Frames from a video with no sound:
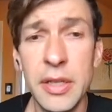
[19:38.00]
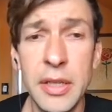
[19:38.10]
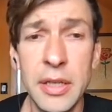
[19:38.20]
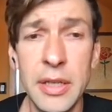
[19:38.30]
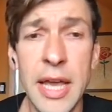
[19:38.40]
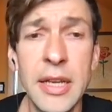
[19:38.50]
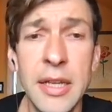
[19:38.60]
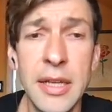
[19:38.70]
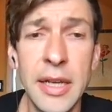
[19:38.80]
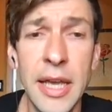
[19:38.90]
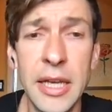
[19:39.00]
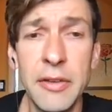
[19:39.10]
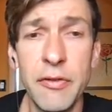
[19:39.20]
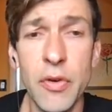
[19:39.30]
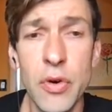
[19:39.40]
in
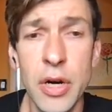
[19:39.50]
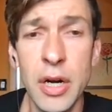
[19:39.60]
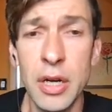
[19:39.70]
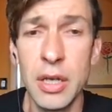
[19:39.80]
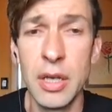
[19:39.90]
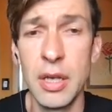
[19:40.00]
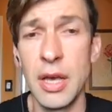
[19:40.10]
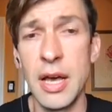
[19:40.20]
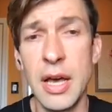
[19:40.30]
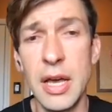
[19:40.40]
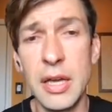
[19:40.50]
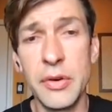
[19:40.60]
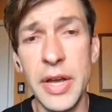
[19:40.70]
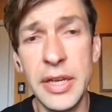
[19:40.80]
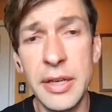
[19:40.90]
1984, I
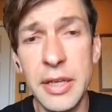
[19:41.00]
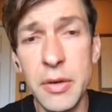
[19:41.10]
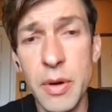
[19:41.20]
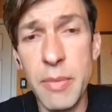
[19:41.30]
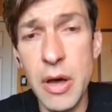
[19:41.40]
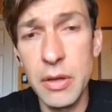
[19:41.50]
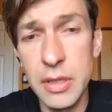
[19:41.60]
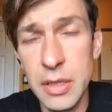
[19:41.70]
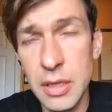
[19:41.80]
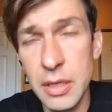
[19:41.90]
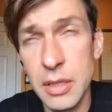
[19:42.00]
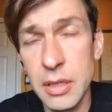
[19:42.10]
already knew about the